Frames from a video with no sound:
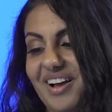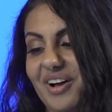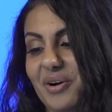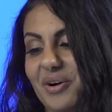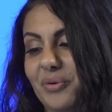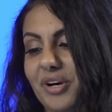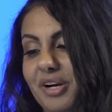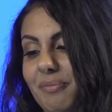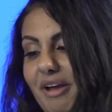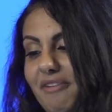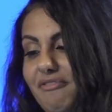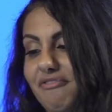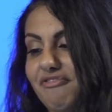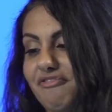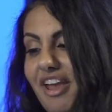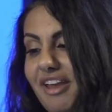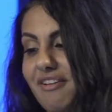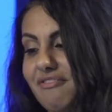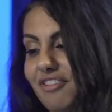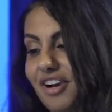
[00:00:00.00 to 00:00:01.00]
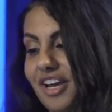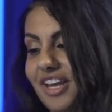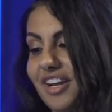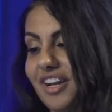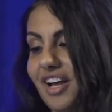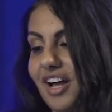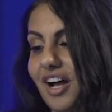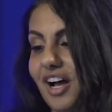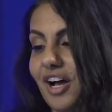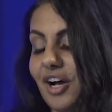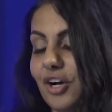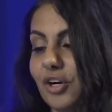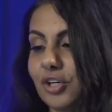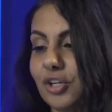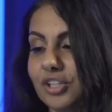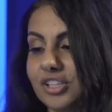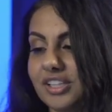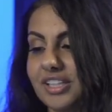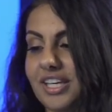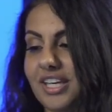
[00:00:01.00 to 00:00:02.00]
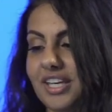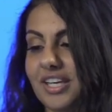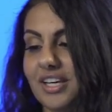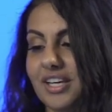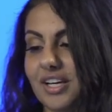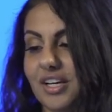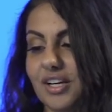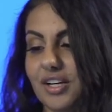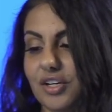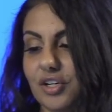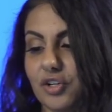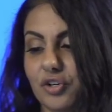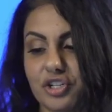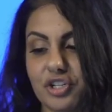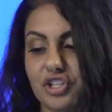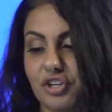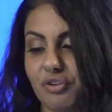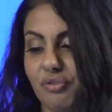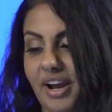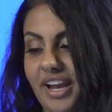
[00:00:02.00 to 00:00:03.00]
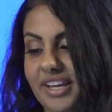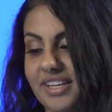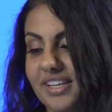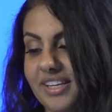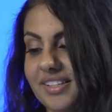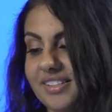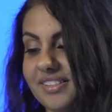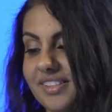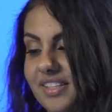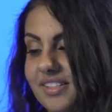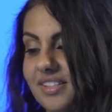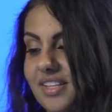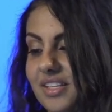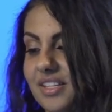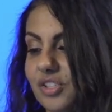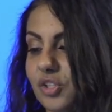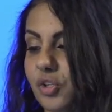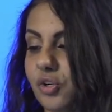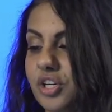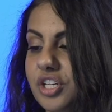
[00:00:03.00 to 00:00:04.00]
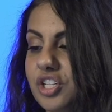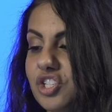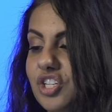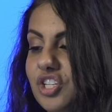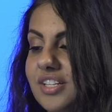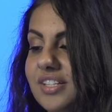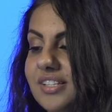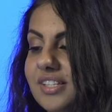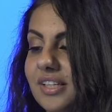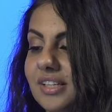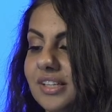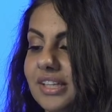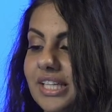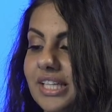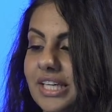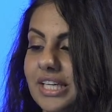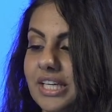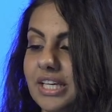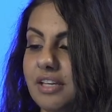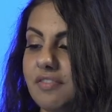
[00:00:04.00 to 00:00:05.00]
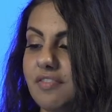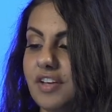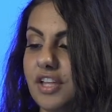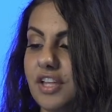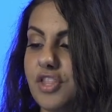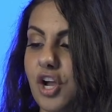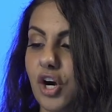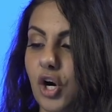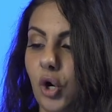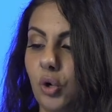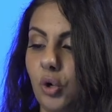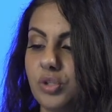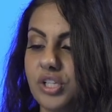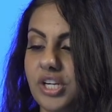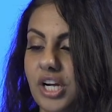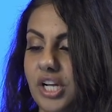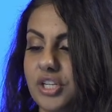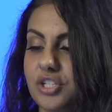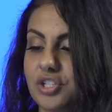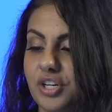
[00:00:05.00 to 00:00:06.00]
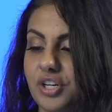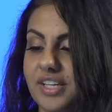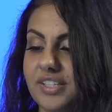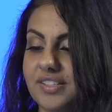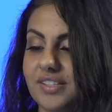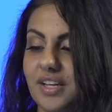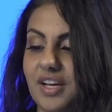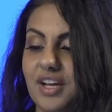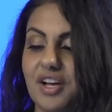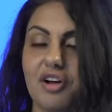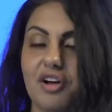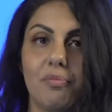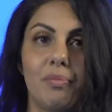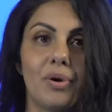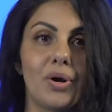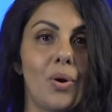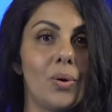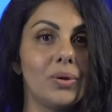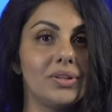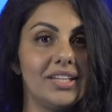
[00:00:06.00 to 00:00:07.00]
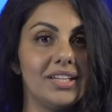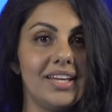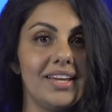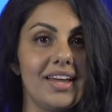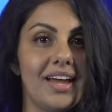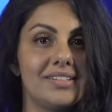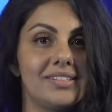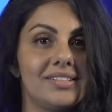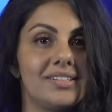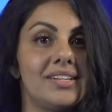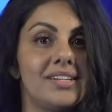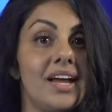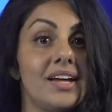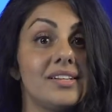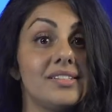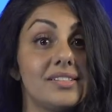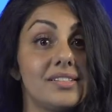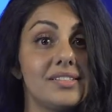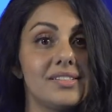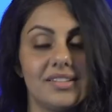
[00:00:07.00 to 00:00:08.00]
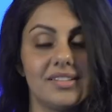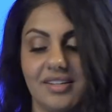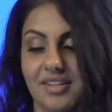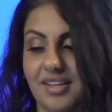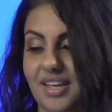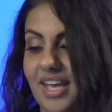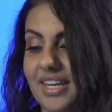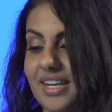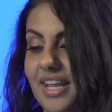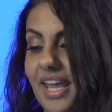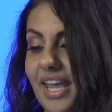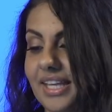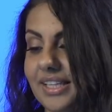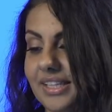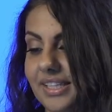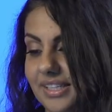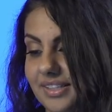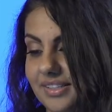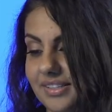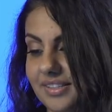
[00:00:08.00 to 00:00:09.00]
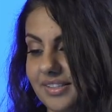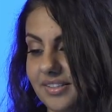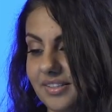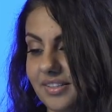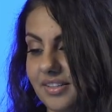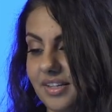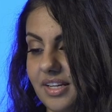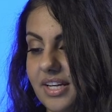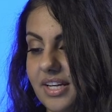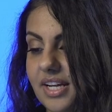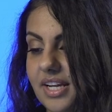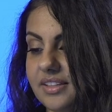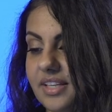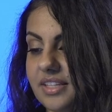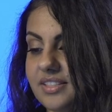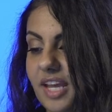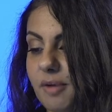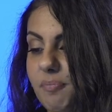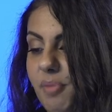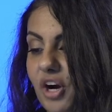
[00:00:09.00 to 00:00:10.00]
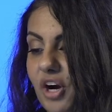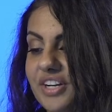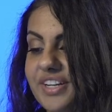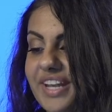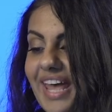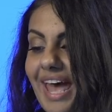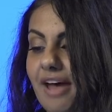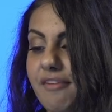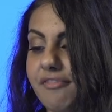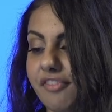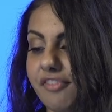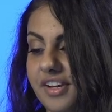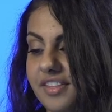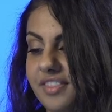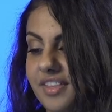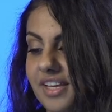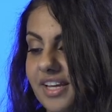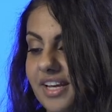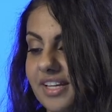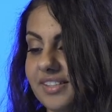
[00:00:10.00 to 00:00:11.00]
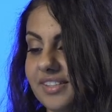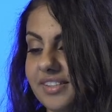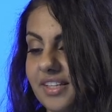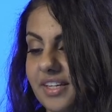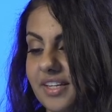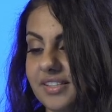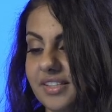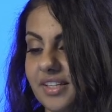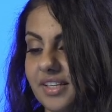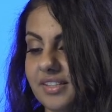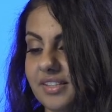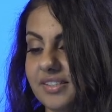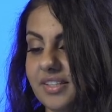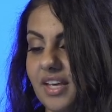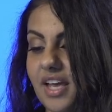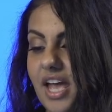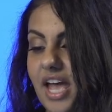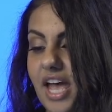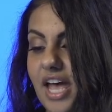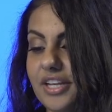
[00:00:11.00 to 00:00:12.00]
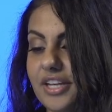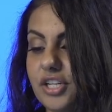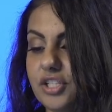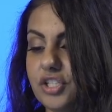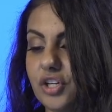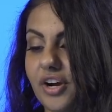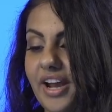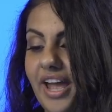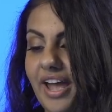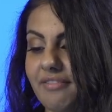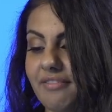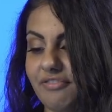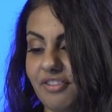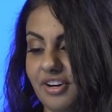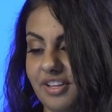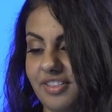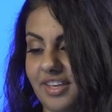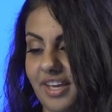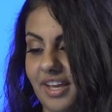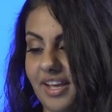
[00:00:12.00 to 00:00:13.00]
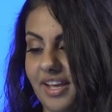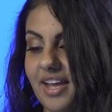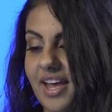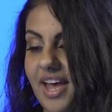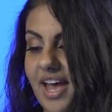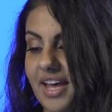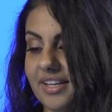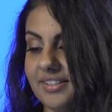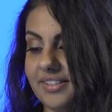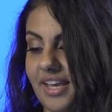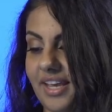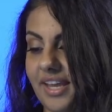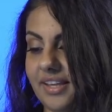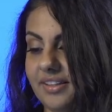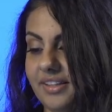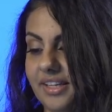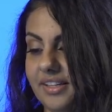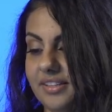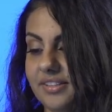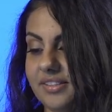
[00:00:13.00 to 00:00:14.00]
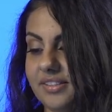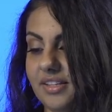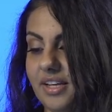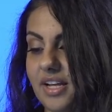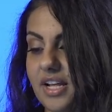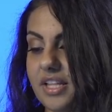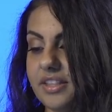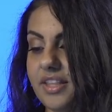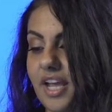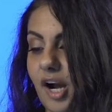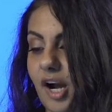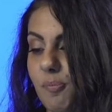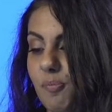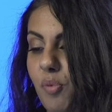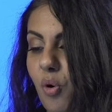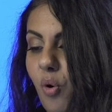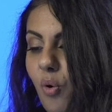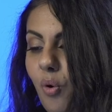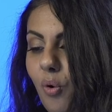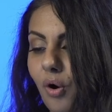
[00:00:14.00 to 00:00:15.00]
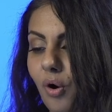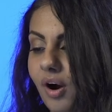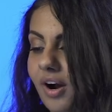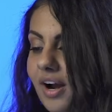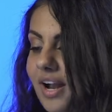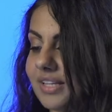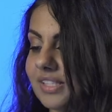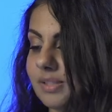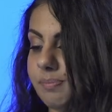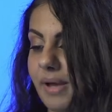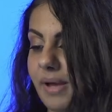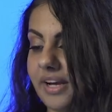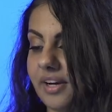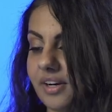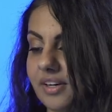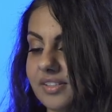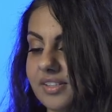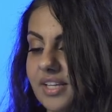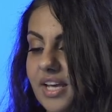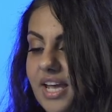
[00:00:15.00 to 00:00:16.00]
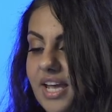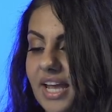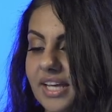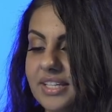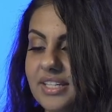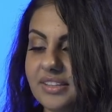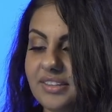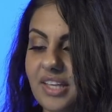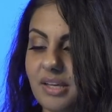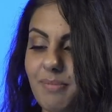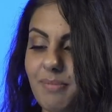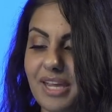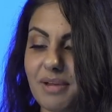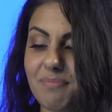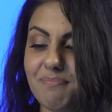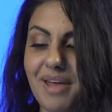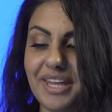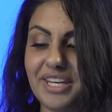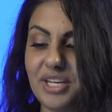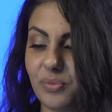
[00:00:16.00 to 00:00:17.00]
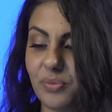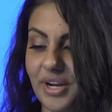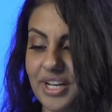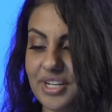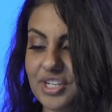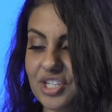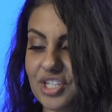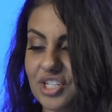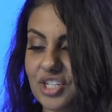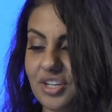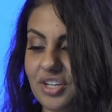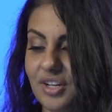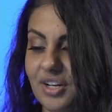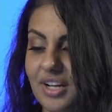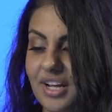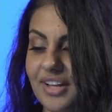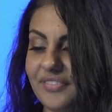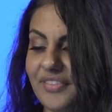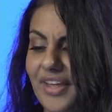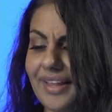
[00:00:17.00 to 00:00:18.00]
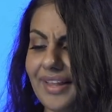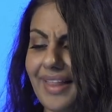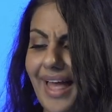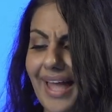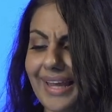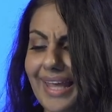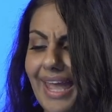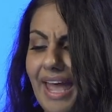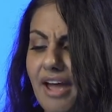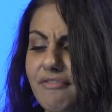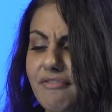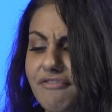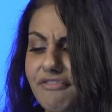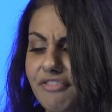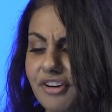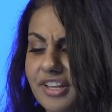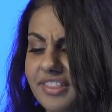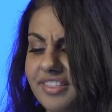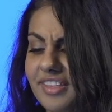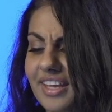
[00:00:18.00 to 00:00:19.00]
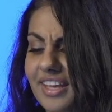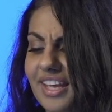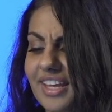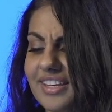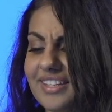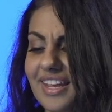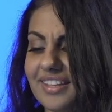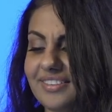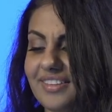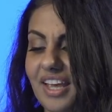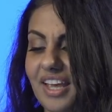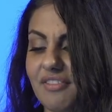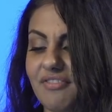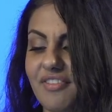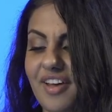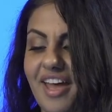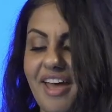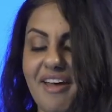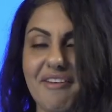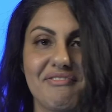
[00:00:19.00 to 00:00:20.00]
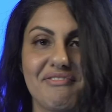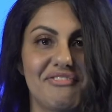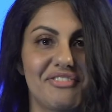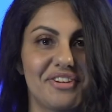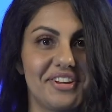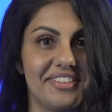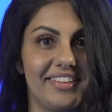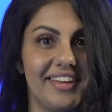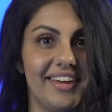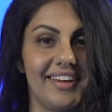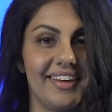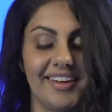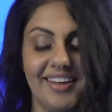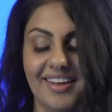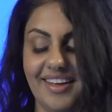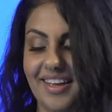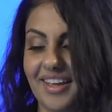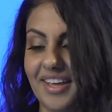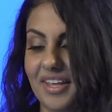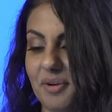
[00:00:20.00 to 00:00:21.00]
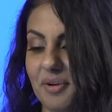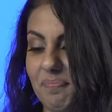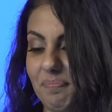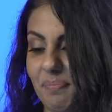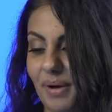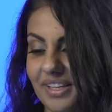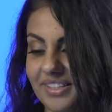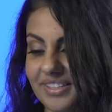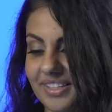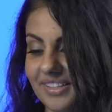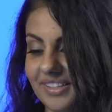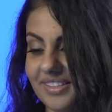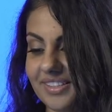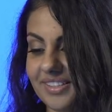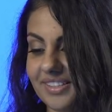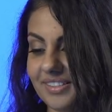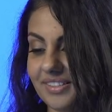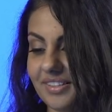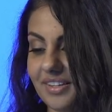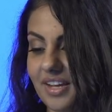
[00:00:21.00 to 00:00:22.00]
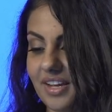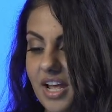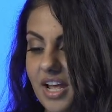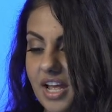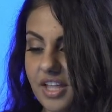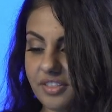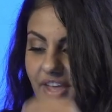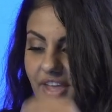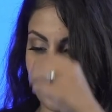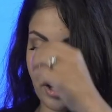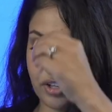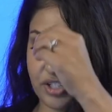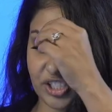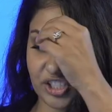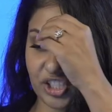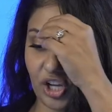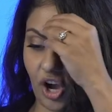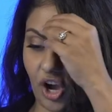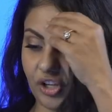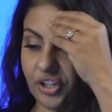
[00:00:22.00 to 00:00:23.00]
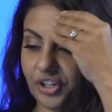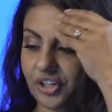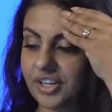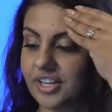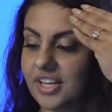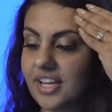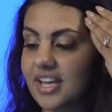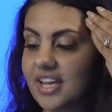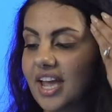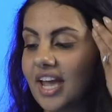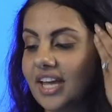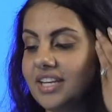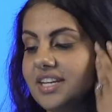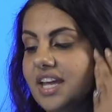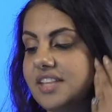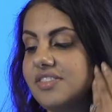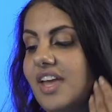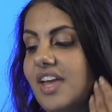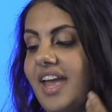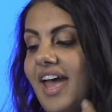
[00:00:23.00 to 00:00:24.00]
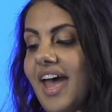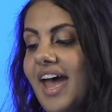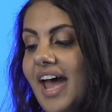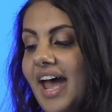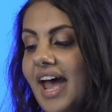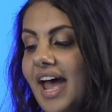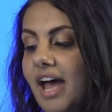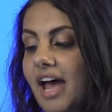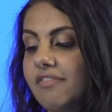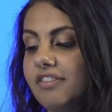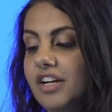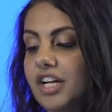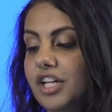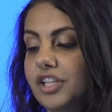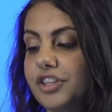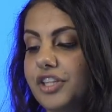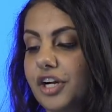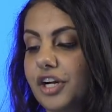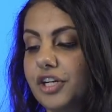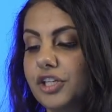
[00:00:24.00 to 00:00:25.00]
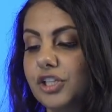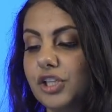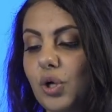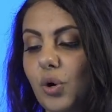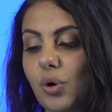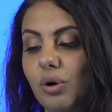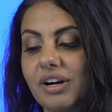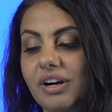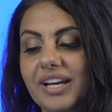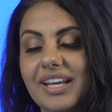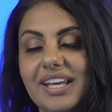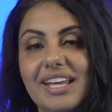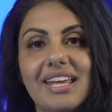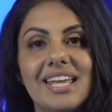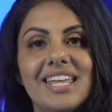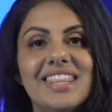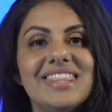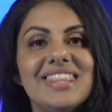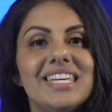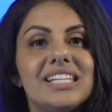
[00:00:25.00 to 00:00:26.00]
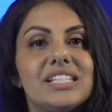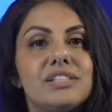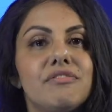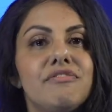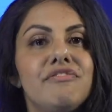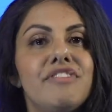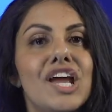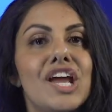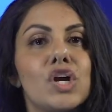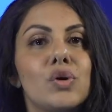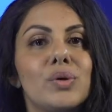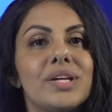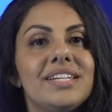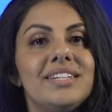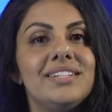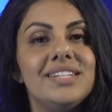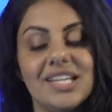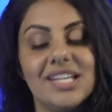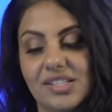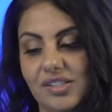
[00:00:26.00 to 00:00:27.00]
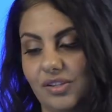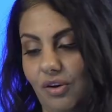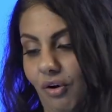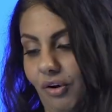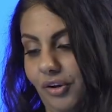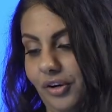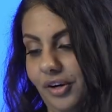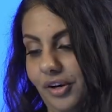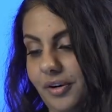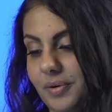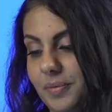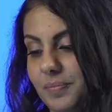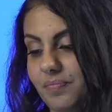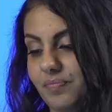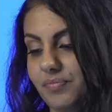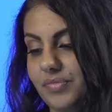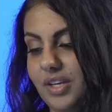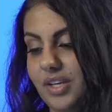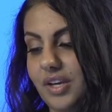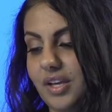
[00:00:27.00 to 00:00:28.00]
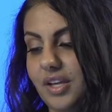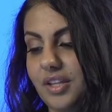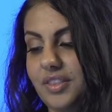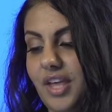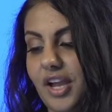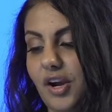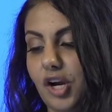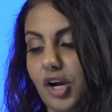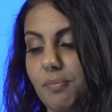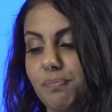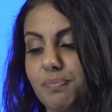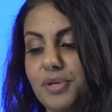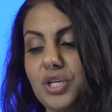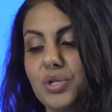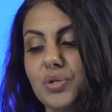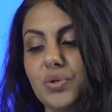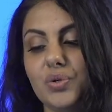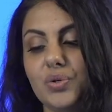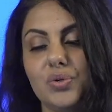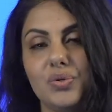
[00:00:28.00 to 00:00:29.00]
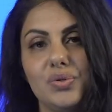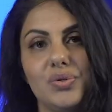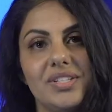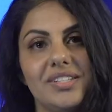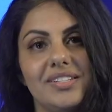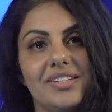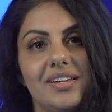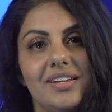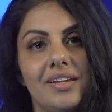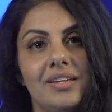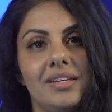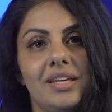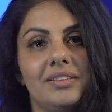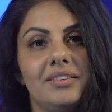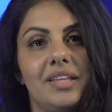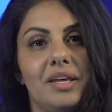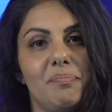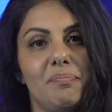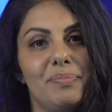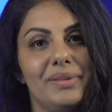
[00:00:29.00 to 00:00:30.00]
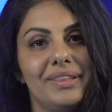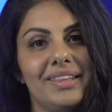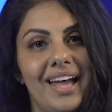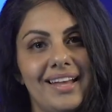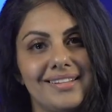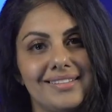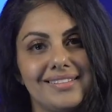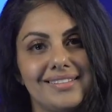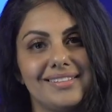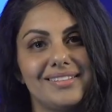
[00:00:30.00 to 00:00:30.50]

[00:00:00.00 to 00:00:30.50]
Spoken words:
One of my favorite early Christian writings says this: Christians live in their own countries, but only as guests and aliens. They take part in everything as citizens and endure everything as aliens. They are poor as beggars, and yet they make many rich. They lack everything, and yet they have everything in abundance. They are dishonored, and yet they have their glory in this very dishonor. They are abused, yet they bless